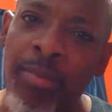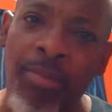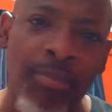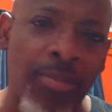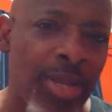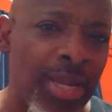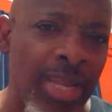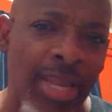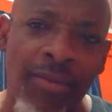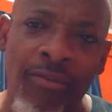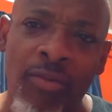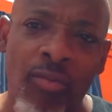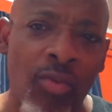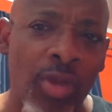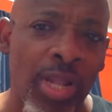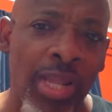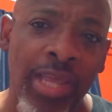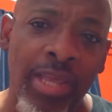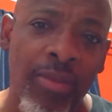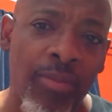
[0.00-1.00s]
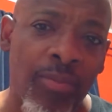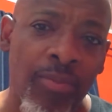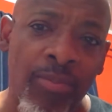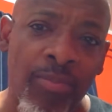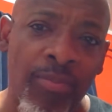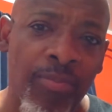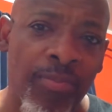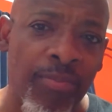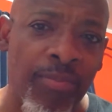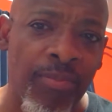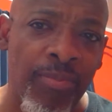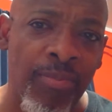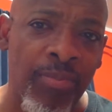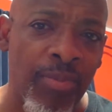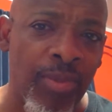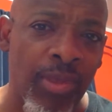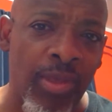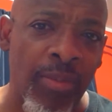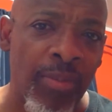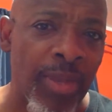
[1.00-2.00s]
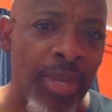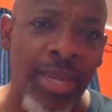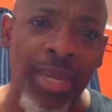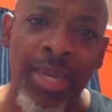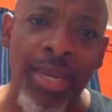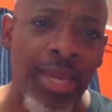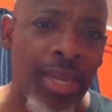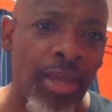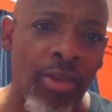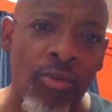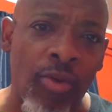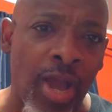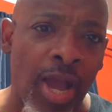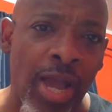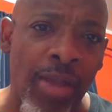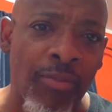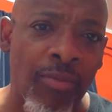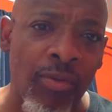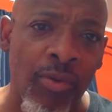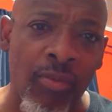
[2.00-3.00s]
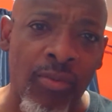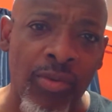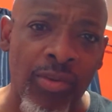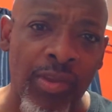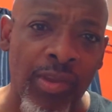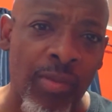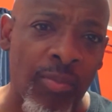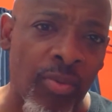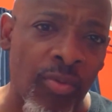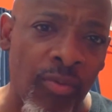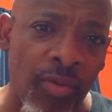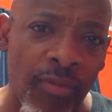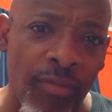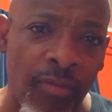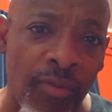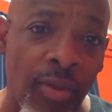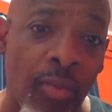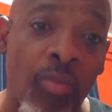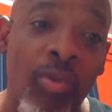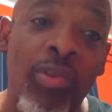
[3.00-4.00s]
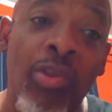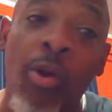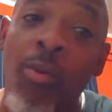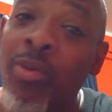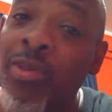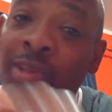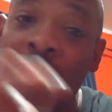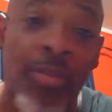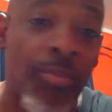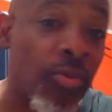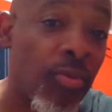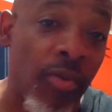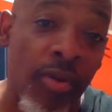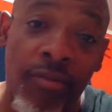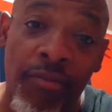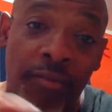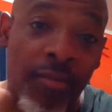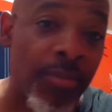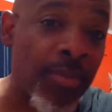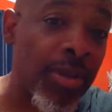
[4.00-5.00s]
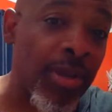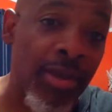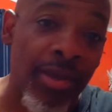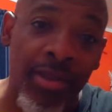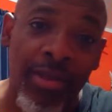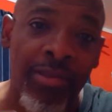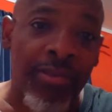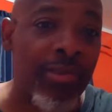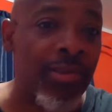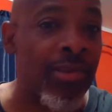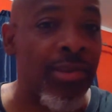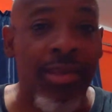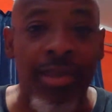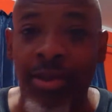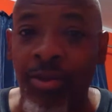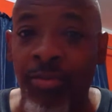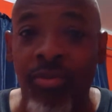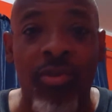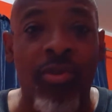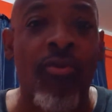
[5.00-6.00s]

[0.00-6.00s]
but never really committed any crimes or was in the periphery. Was always in the periphery because it was a